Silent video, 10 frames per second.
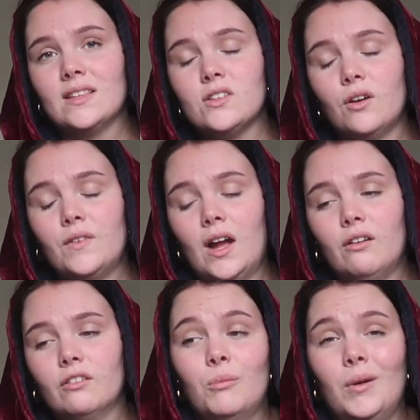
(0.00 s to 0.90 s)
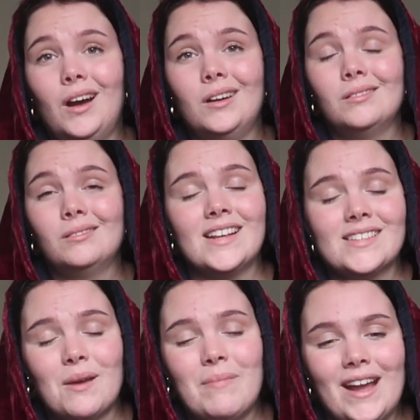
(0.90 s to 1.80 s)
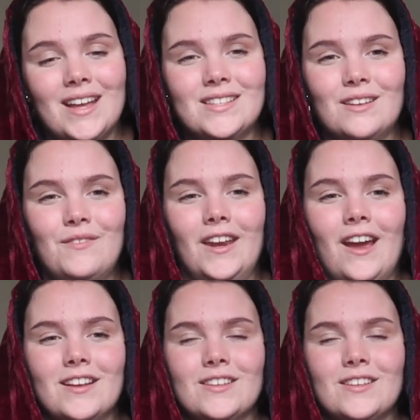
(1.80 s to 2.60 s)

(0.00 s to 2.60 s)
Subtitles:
this off now, but let's get back into the video.